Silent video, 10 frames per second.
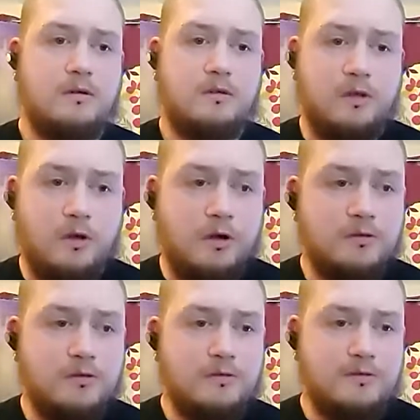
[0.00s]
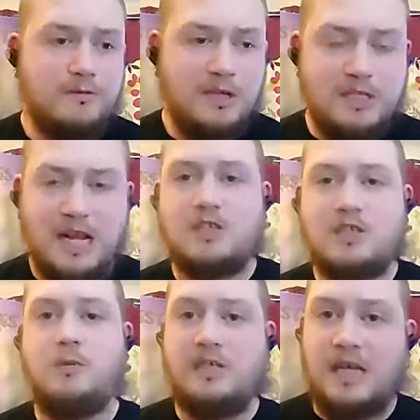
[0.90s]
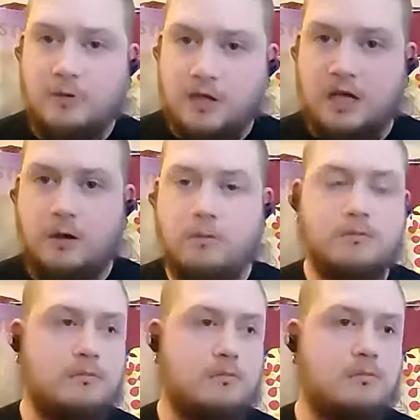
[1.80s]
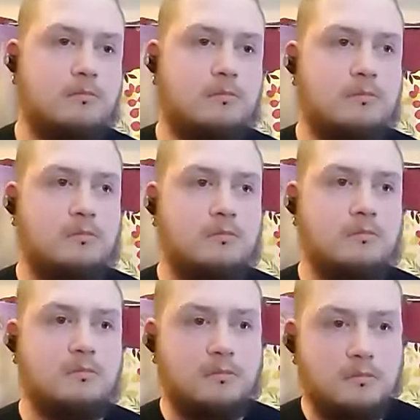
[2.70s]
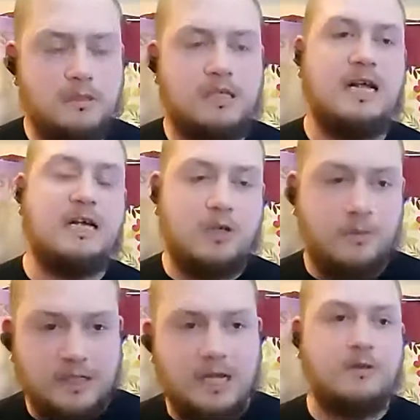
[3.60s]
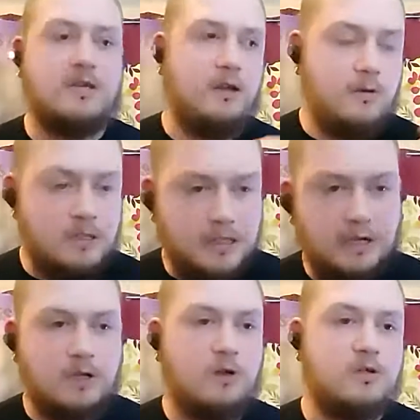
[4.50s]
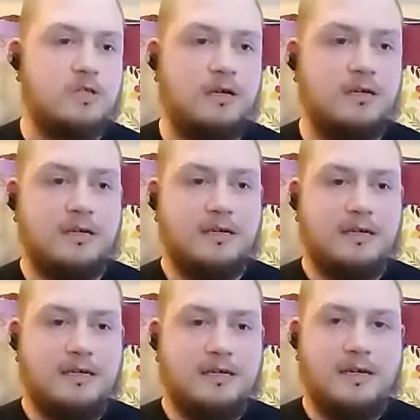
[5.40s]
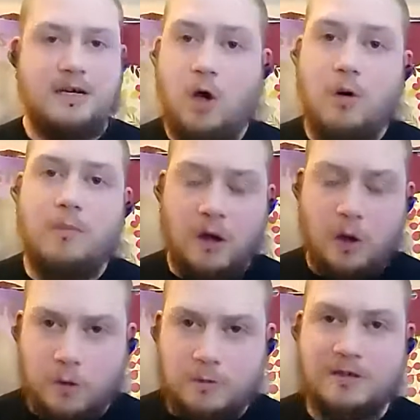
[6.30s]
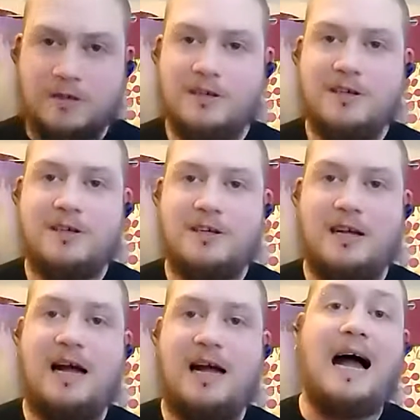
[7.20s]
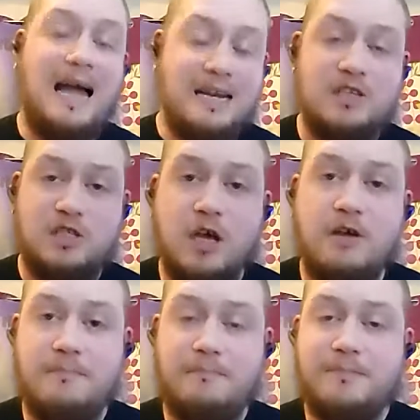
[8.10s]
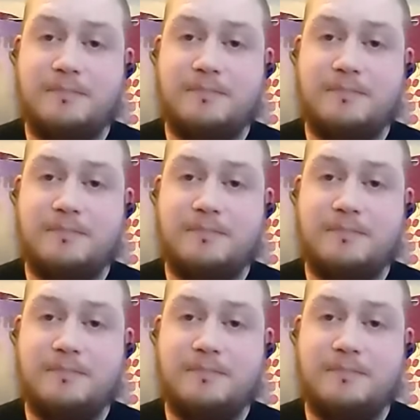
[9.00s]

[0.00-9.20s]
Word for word: So he starts coming down the queue. He starts coming down the queue and he's getting closer. And lo and behold, I had to serve him.